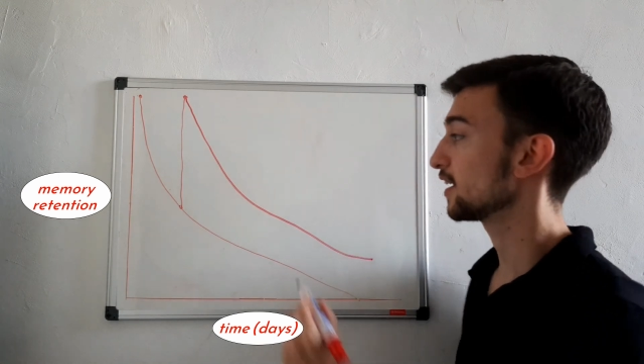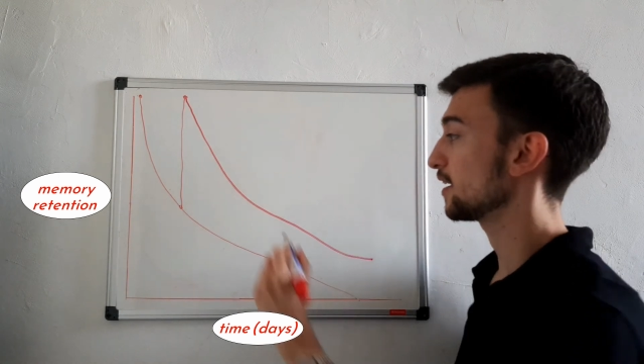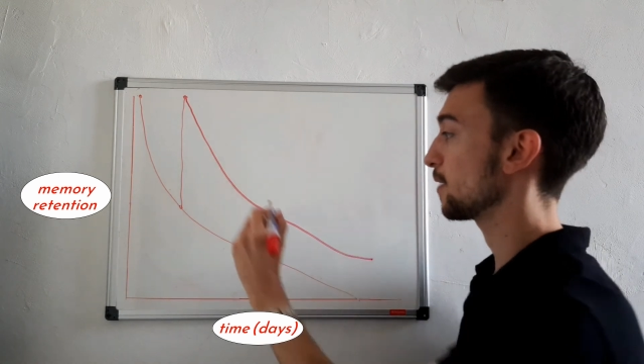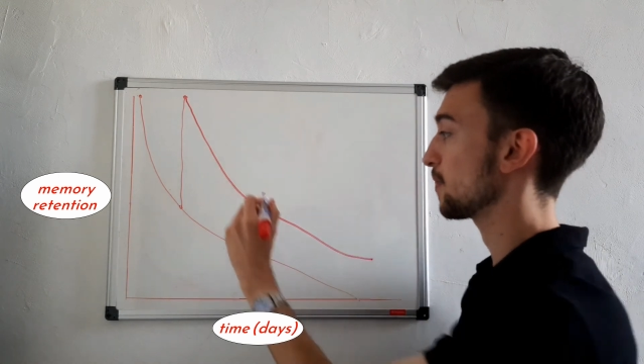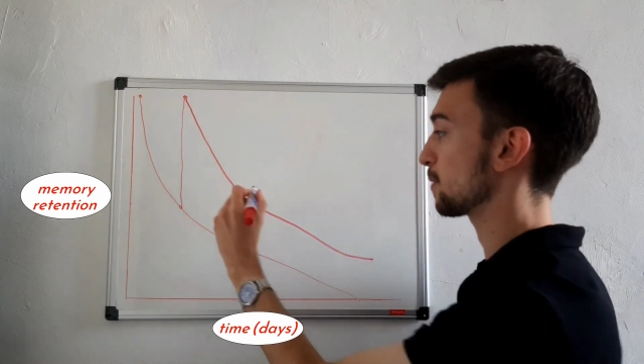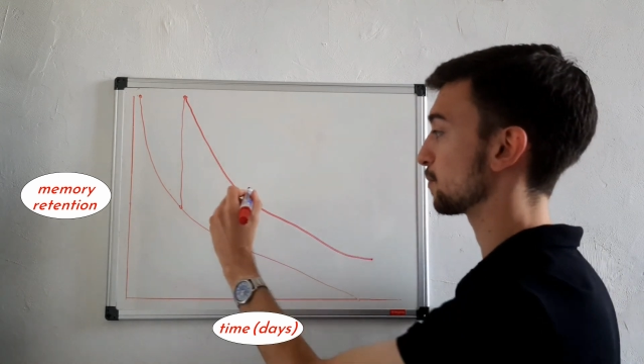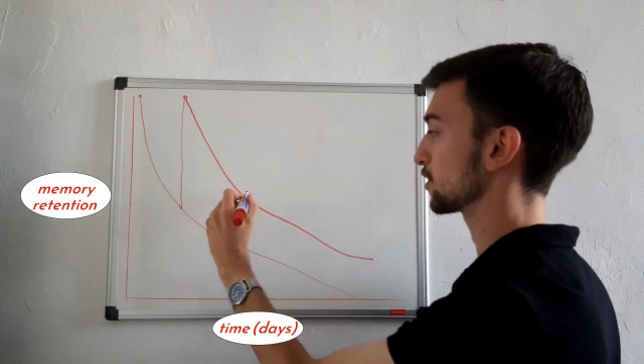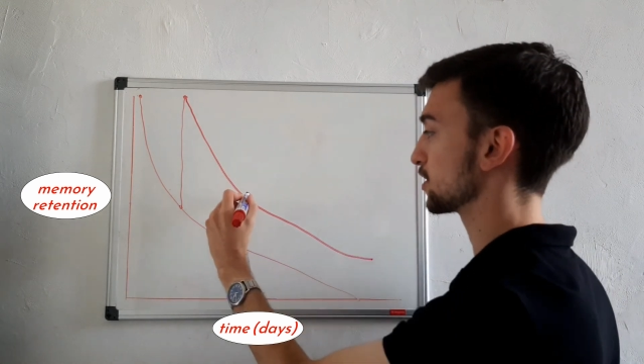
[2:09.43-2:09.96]
and
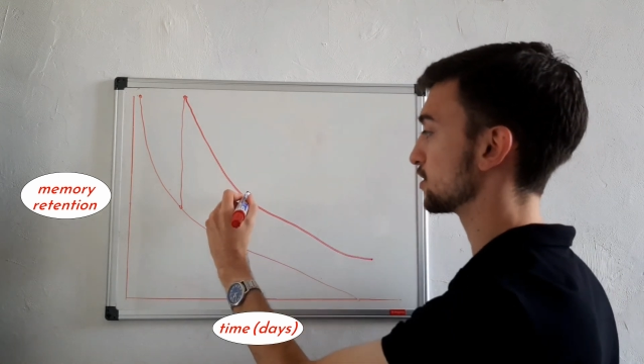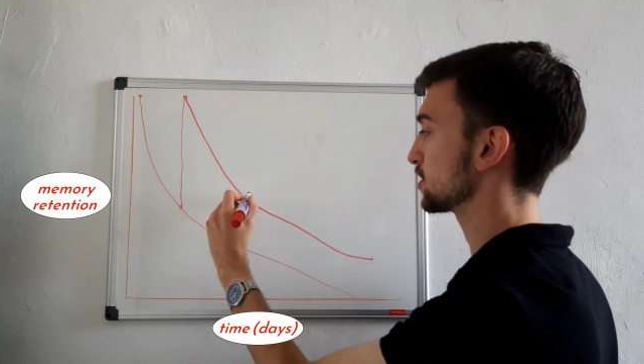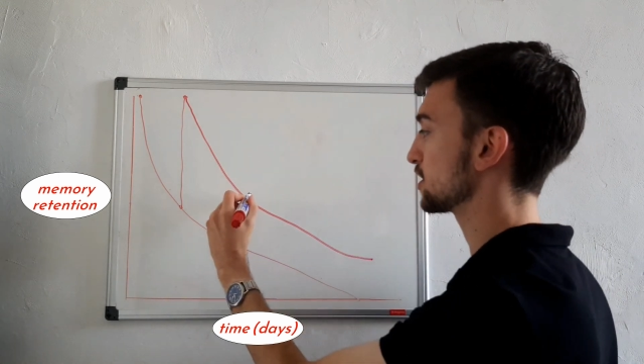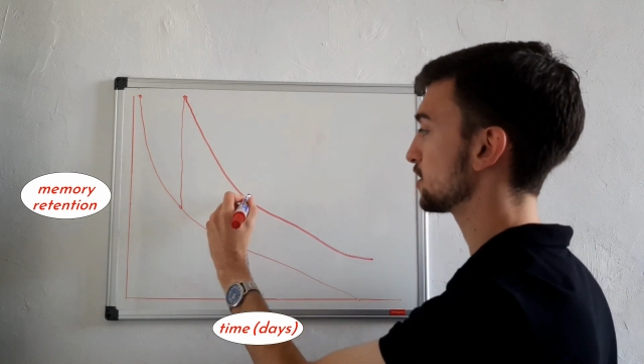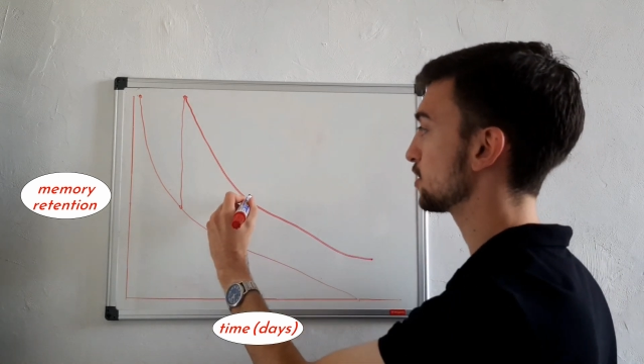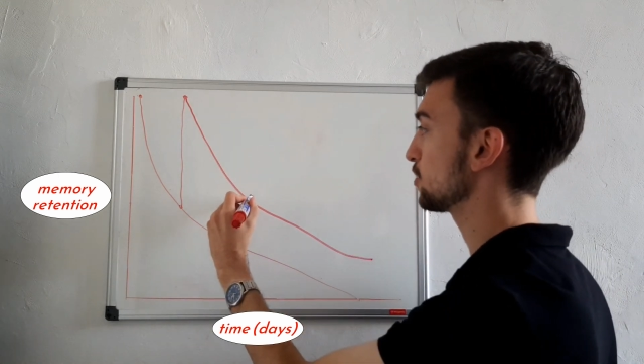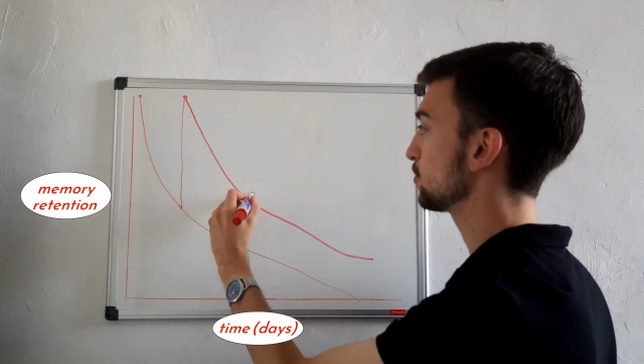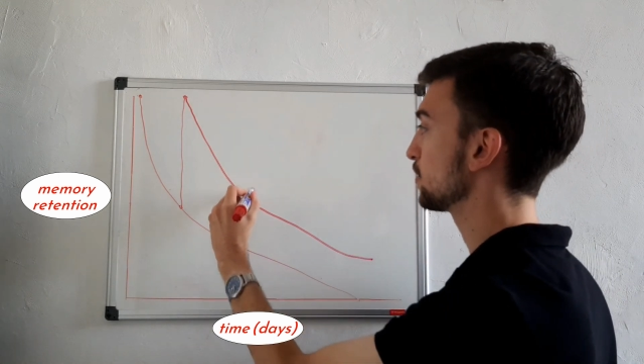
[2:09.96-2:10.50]
that would
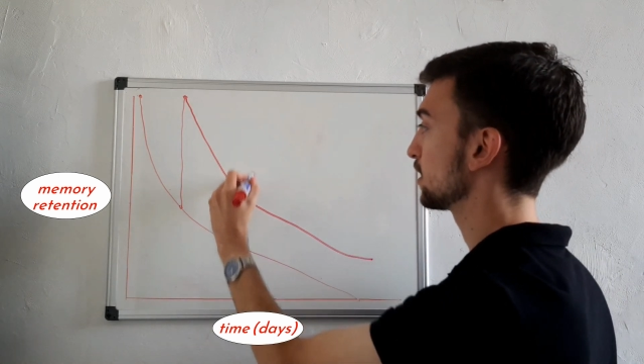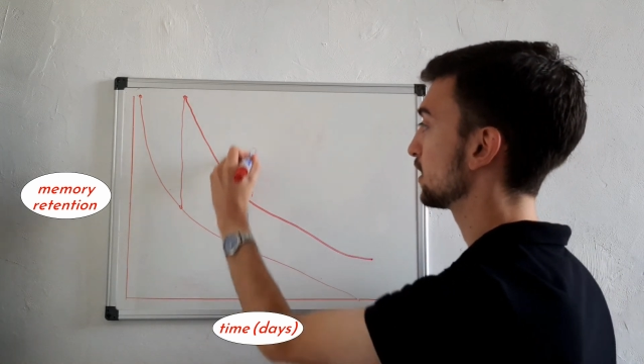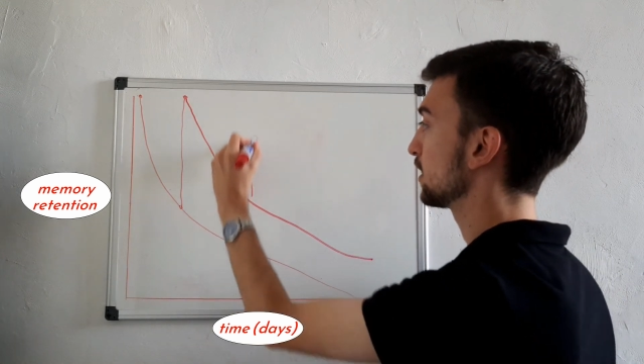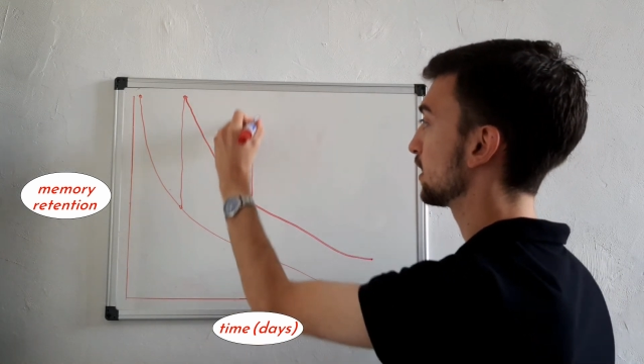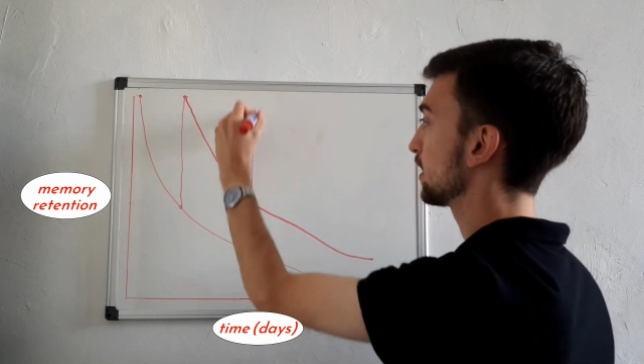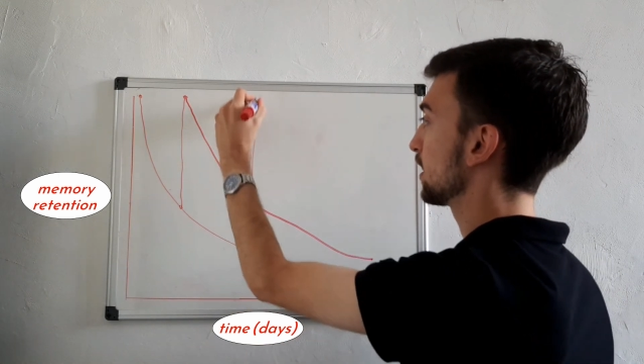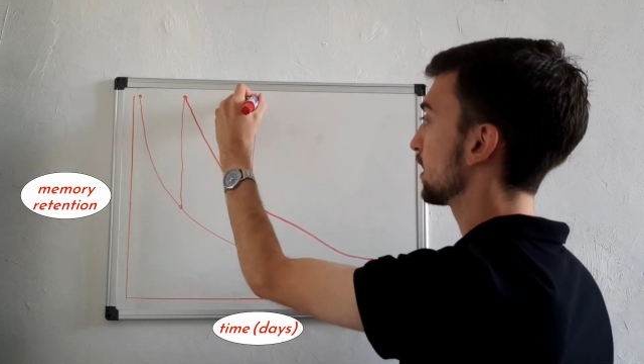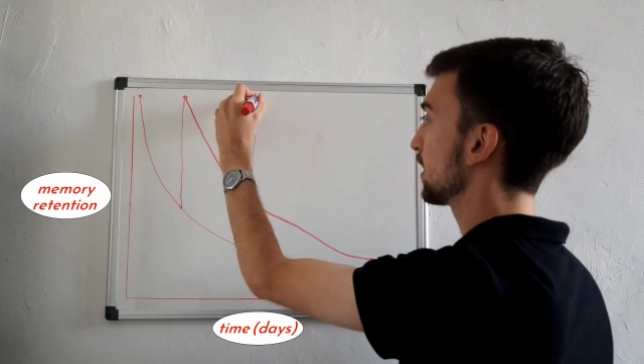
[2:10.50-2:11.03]
continue
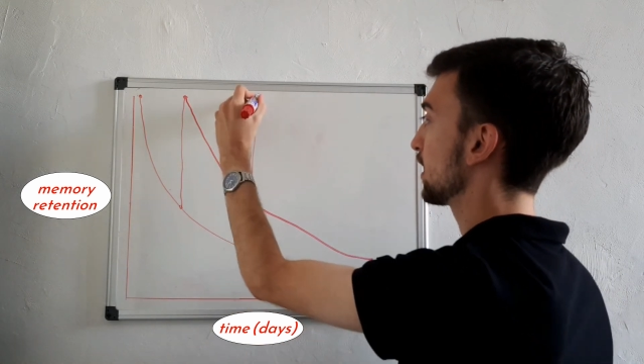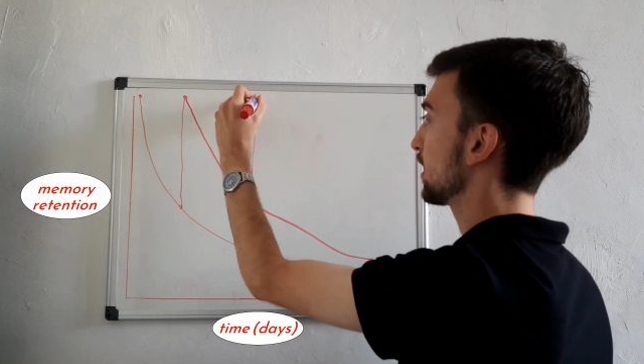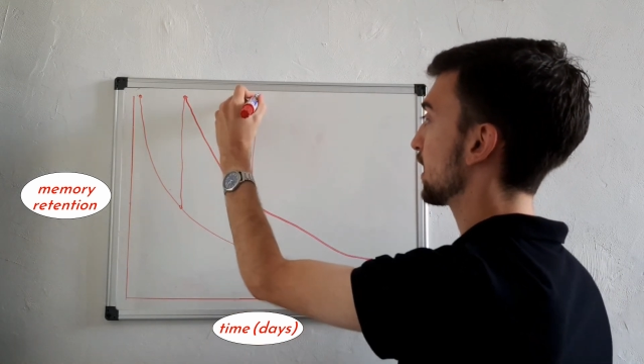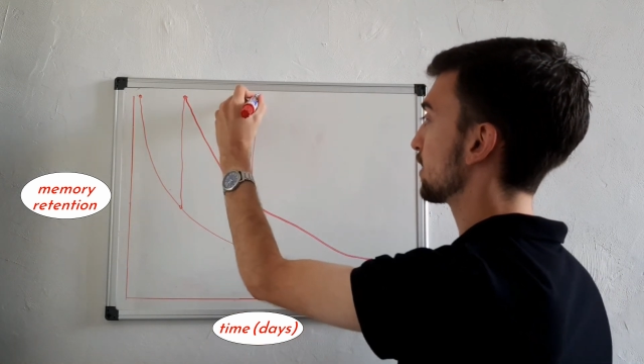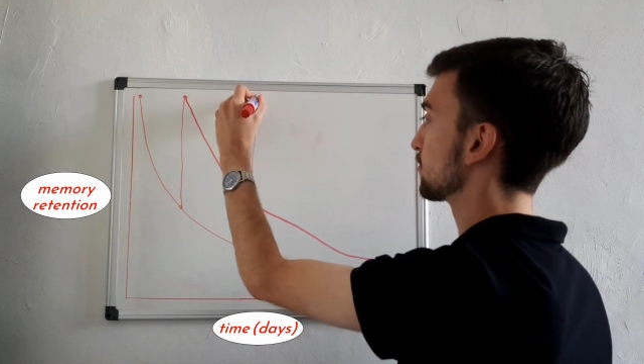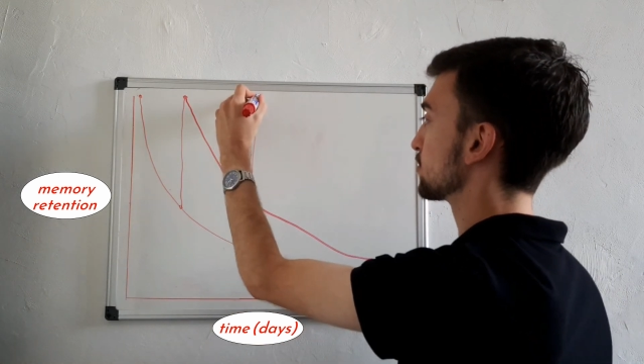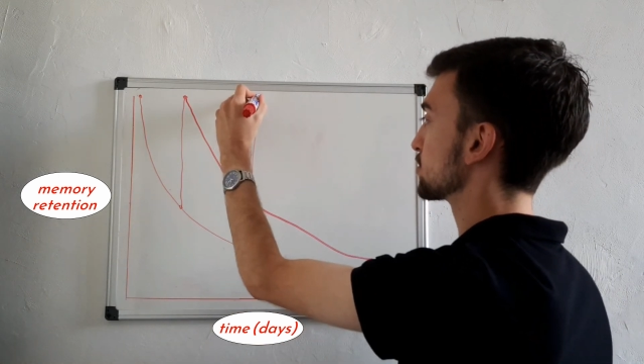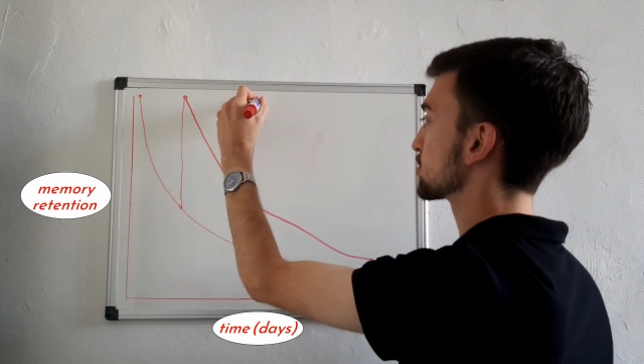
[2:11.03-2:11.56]

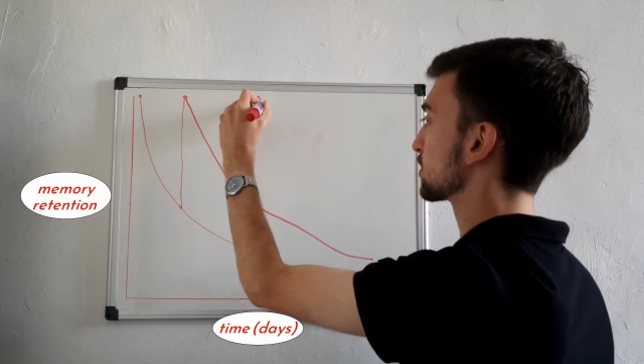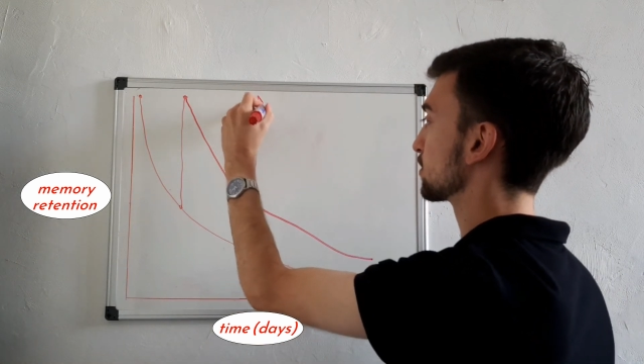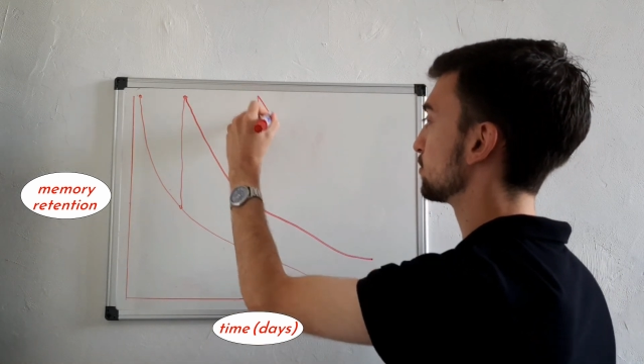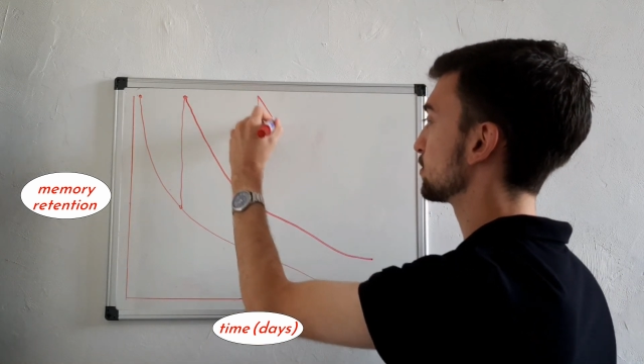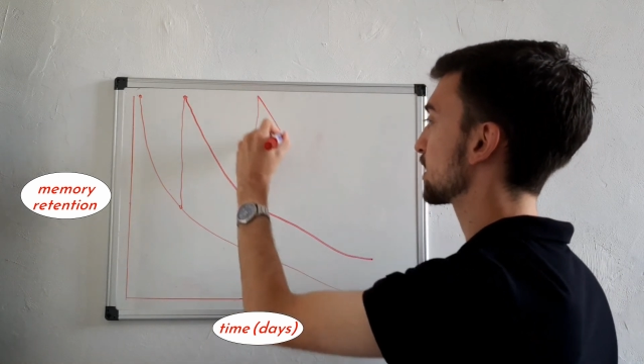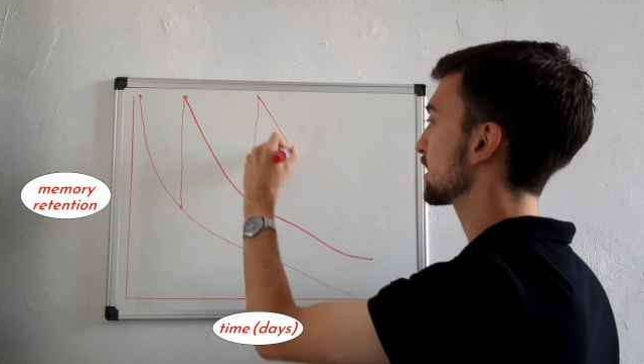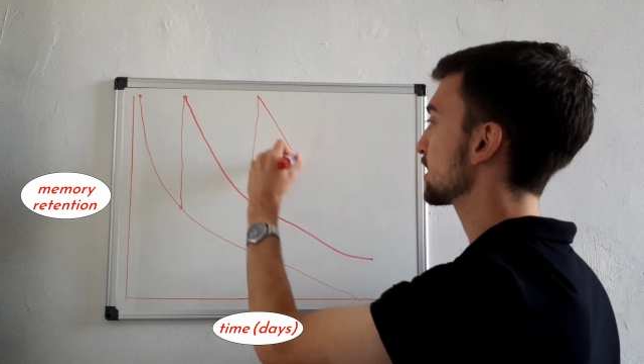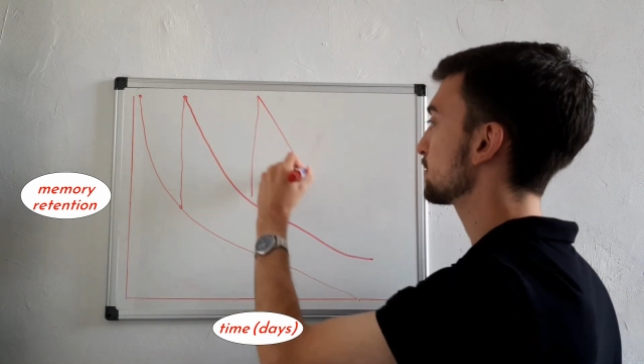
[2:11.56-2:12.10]
every single
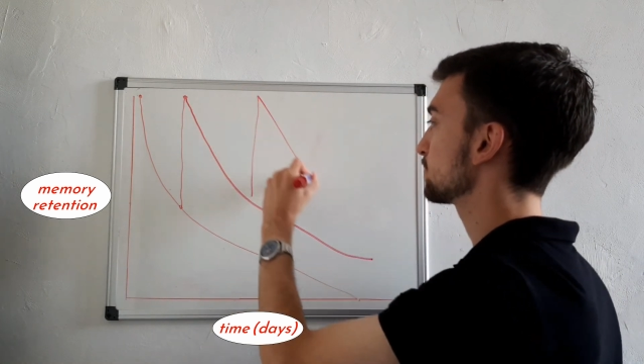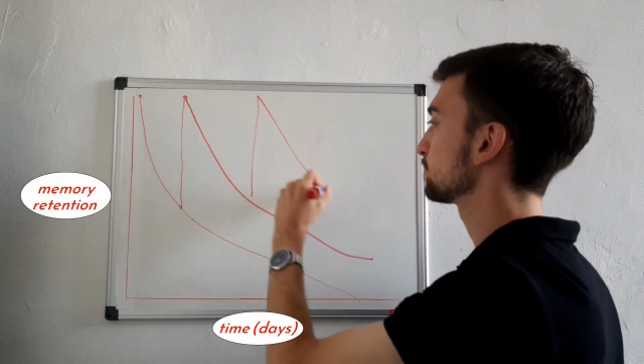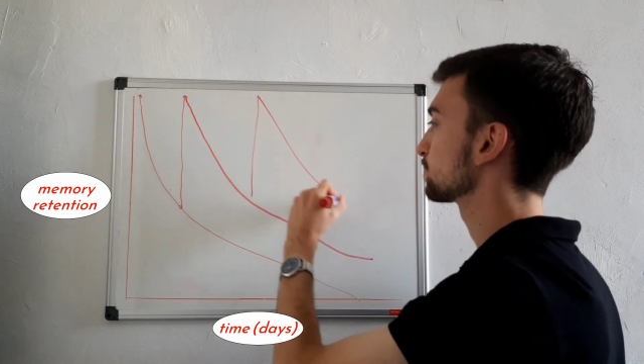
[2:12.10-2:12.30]
day